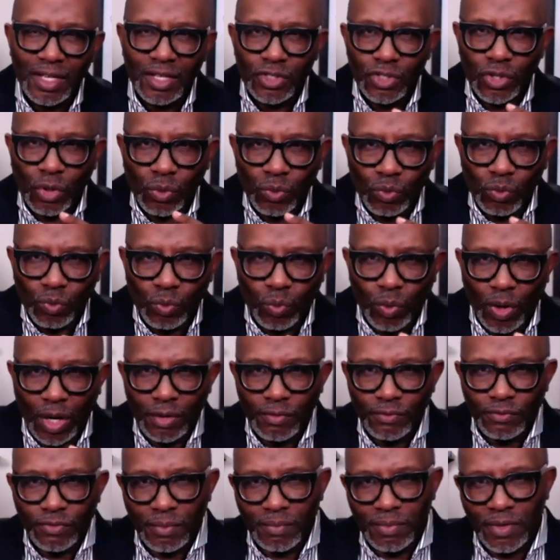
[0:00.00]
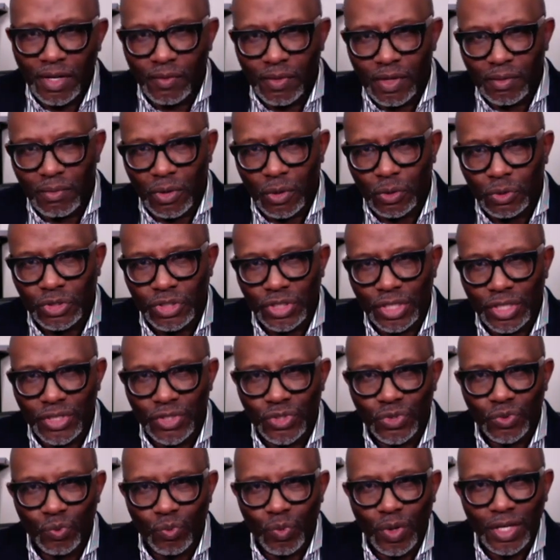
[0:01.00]
Don't run from their
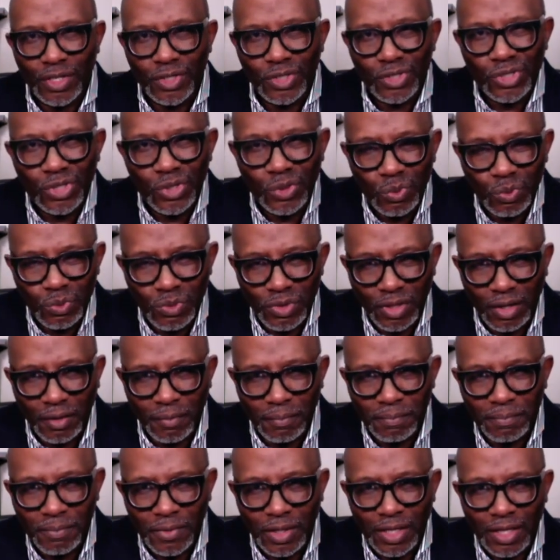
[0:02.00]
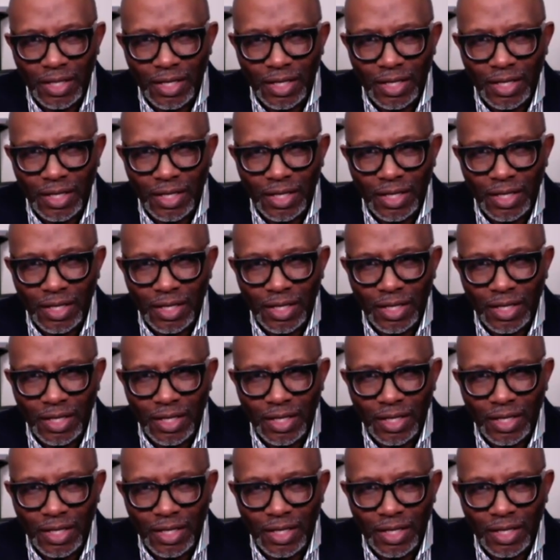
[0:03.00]
emotions, run to them.